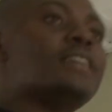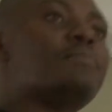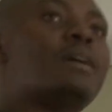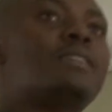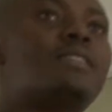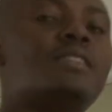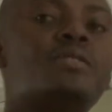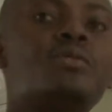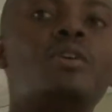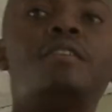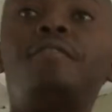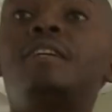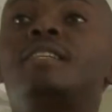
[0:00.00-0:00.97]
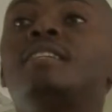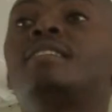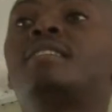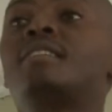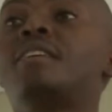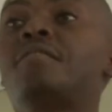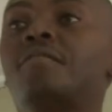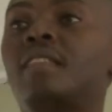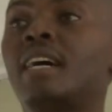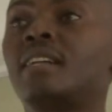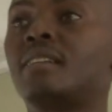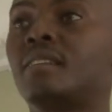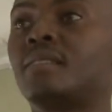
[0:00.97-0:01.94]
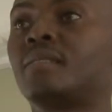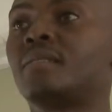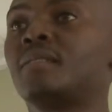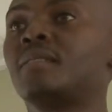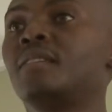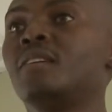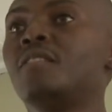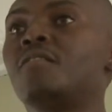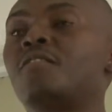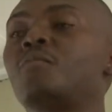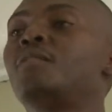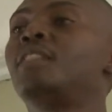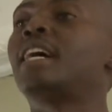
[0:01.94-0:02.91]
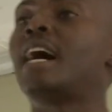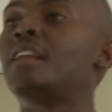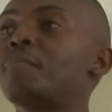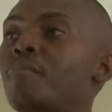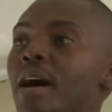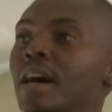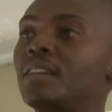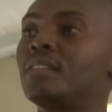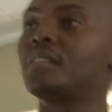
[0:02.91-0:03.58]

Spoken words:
material, if it is safe, that is, from the unburnt